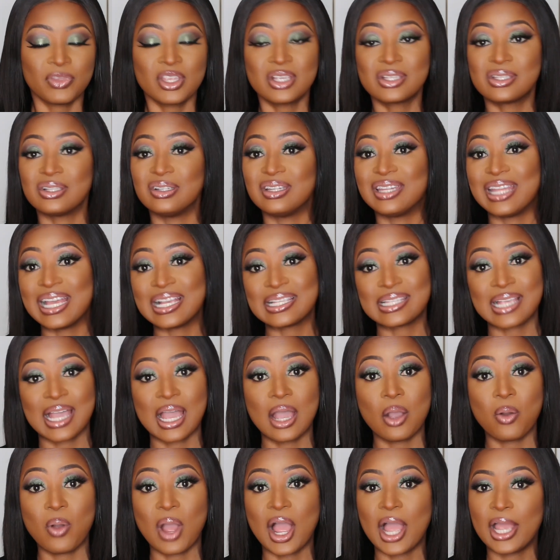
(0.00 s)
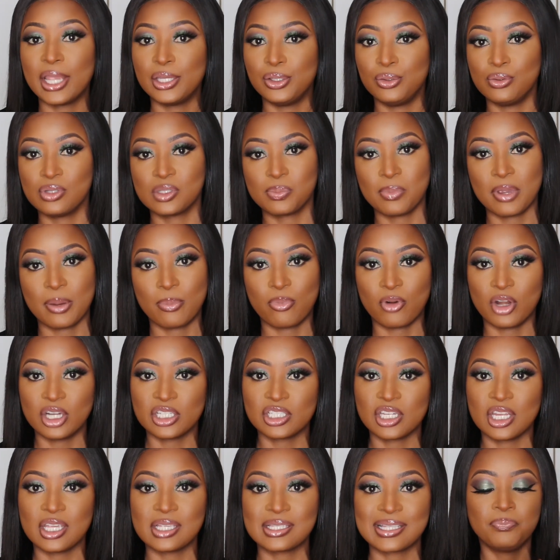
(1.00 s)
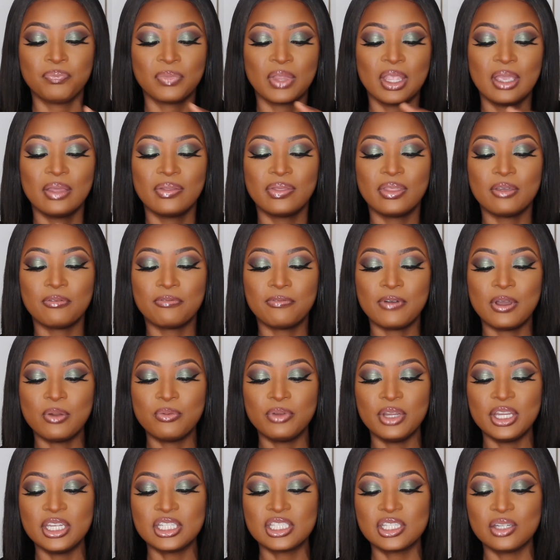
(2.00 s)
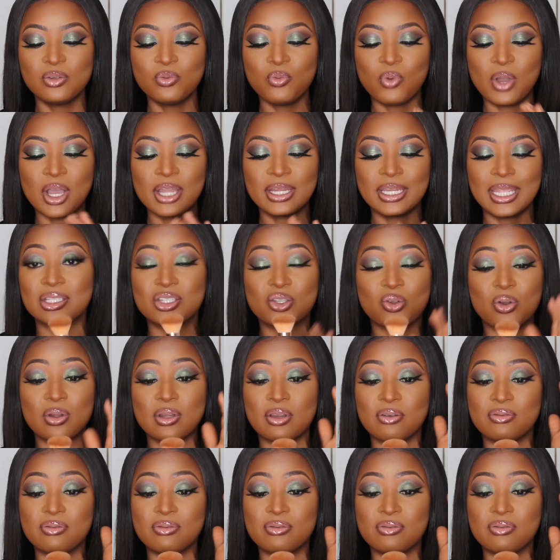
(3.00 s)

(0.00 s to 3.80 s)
So that's how I use my brushes. The foundation one is got